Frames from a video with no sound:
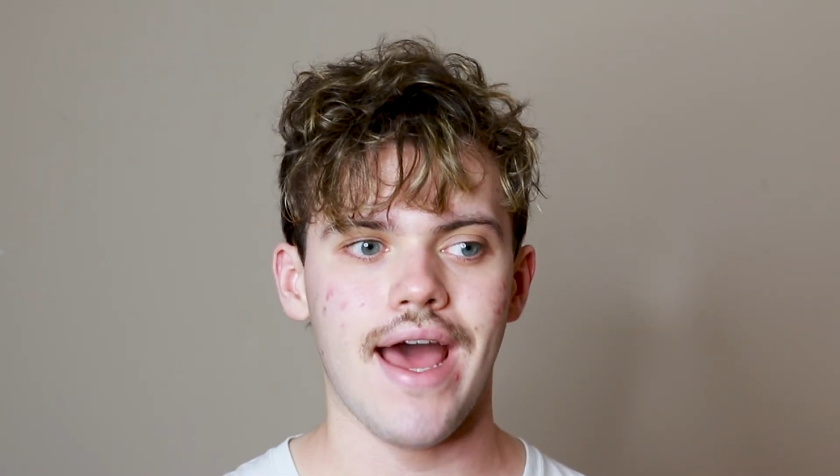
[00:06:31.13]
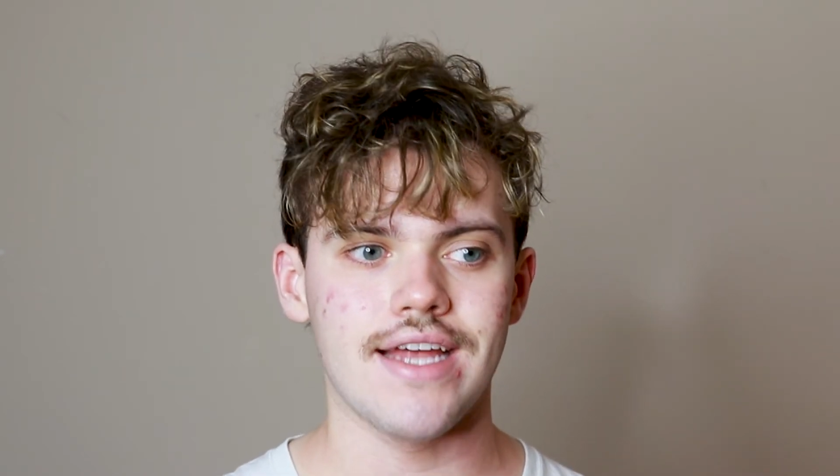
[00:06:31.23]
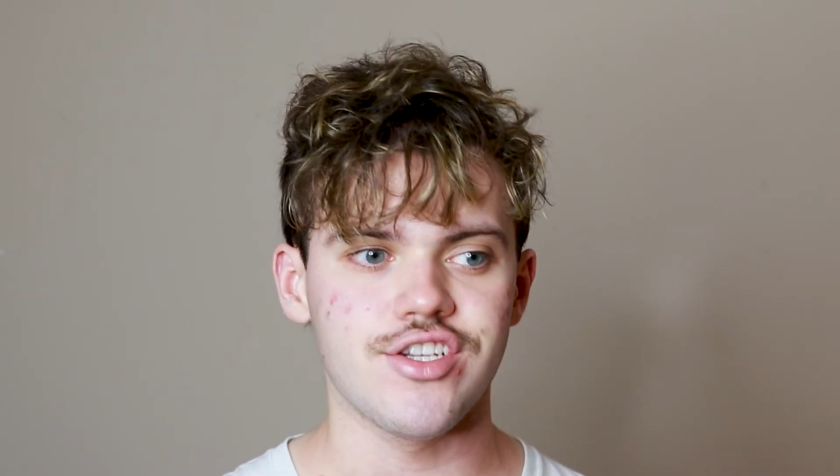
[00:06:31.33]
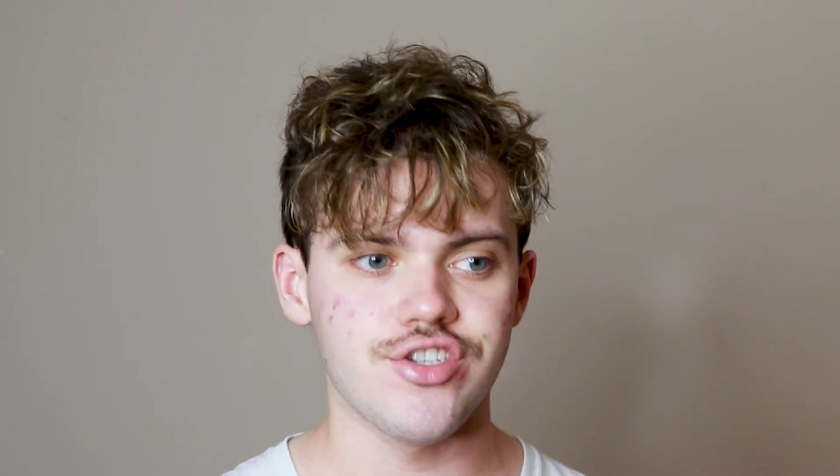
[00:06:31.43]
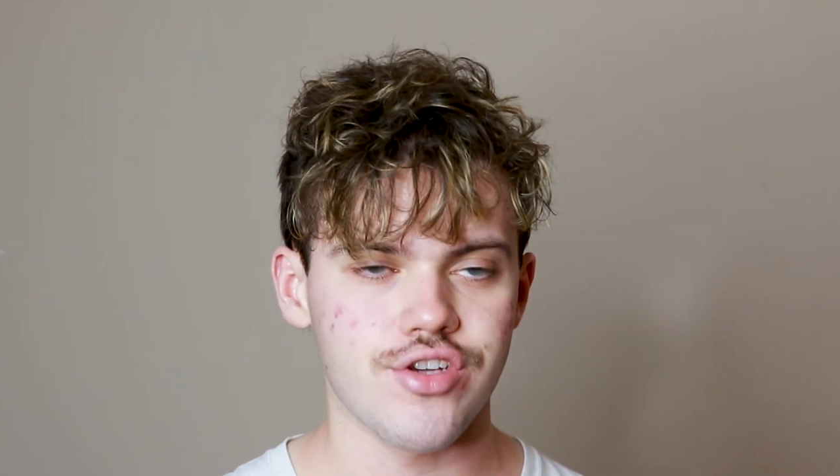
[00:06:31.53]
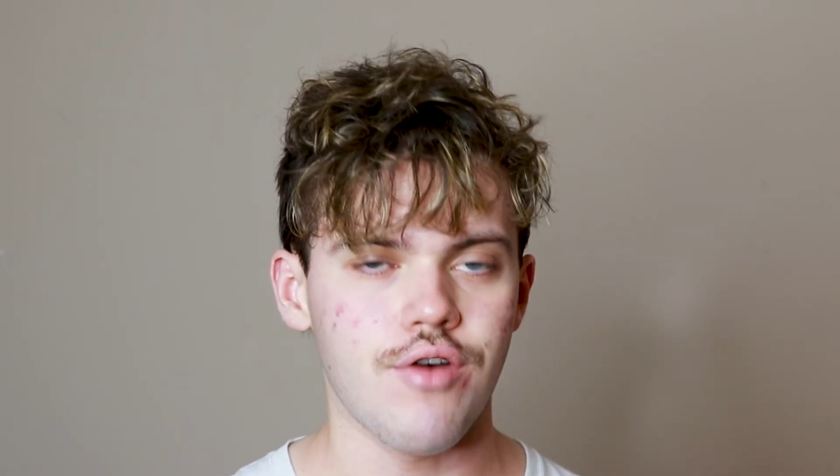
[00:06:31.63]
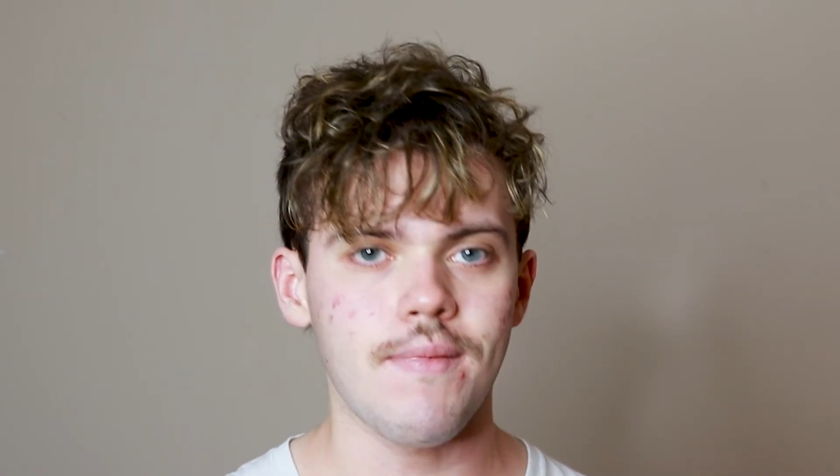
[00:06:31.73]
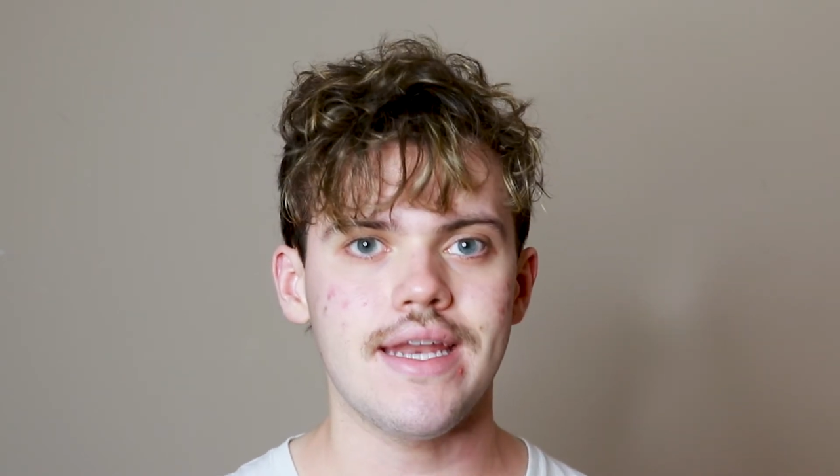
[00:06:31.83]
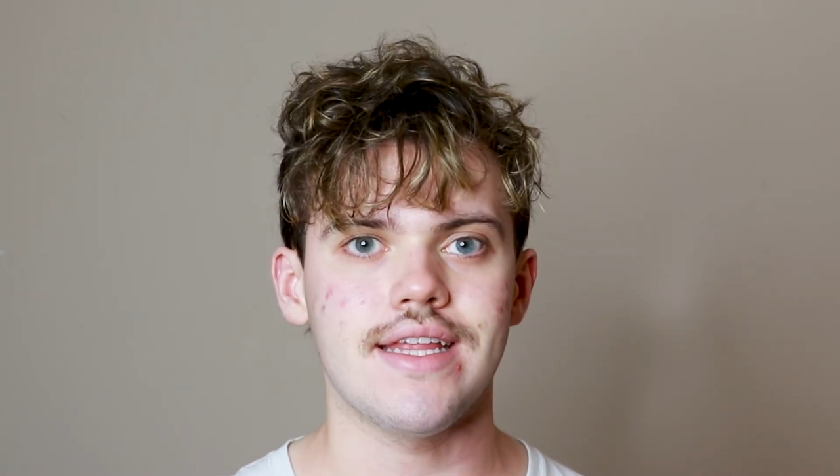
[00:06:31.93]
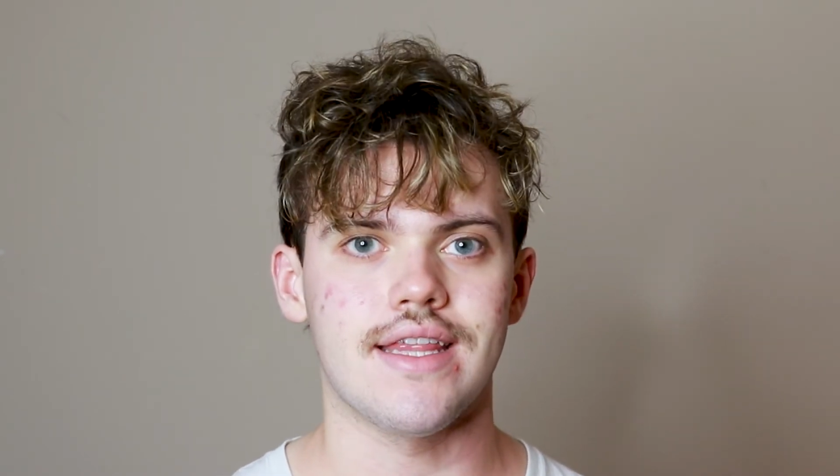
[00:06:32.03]
at so
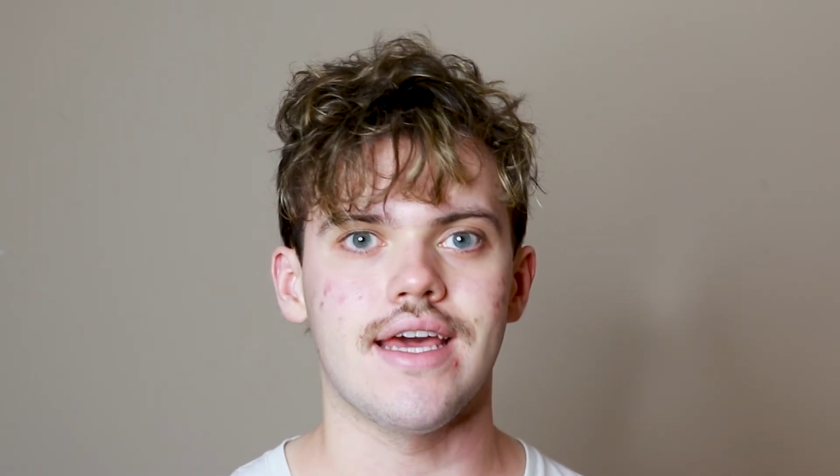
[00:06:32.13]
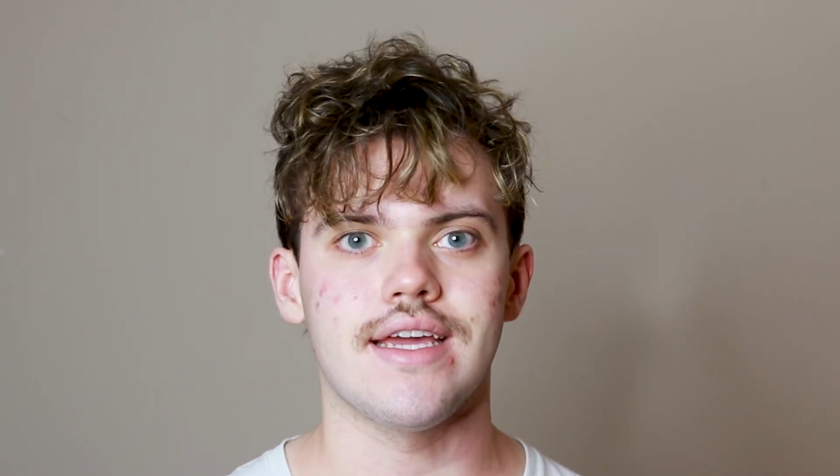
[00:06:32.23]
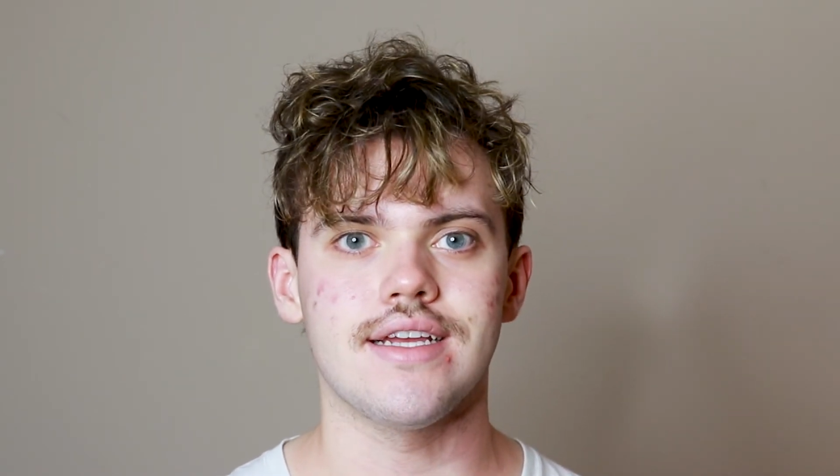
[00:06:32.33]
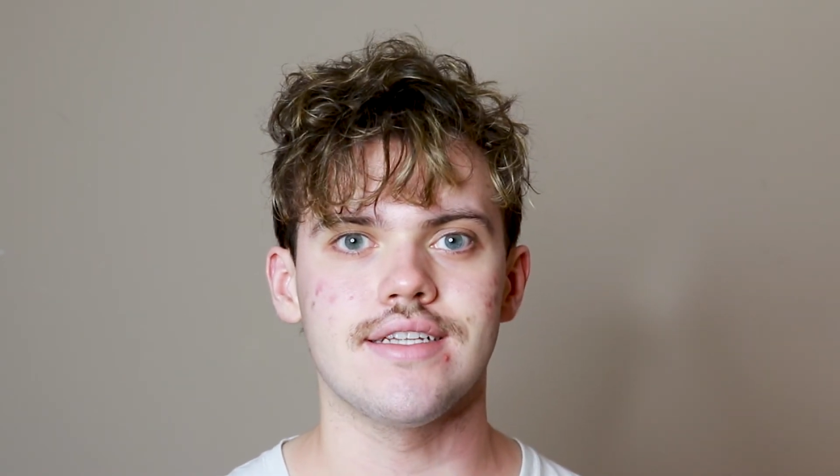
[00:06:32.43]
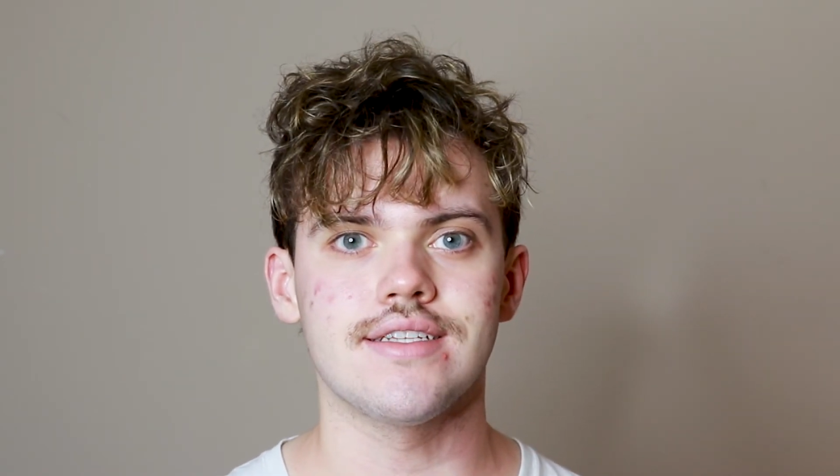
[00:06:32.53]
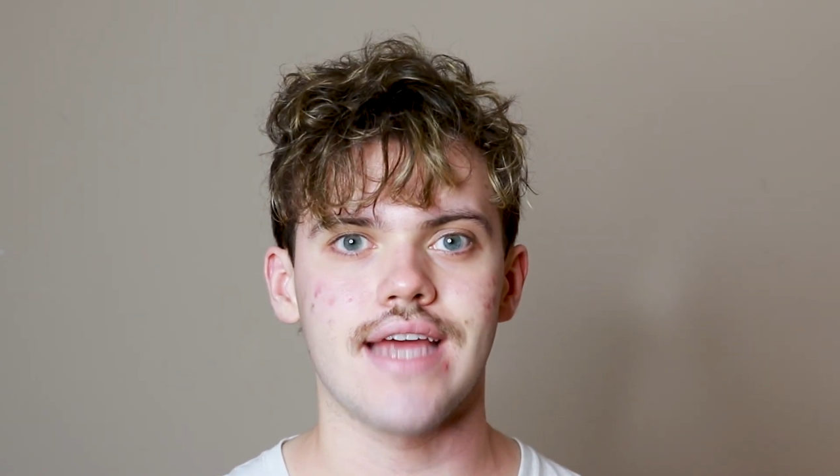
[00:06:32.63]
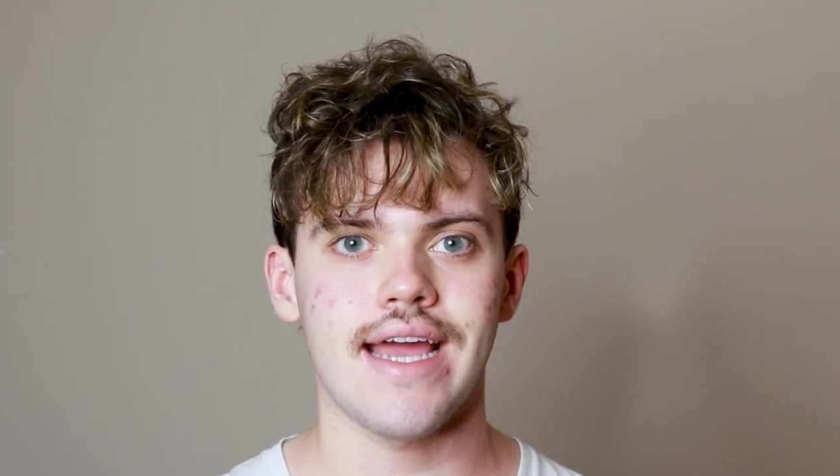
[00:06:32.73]
many things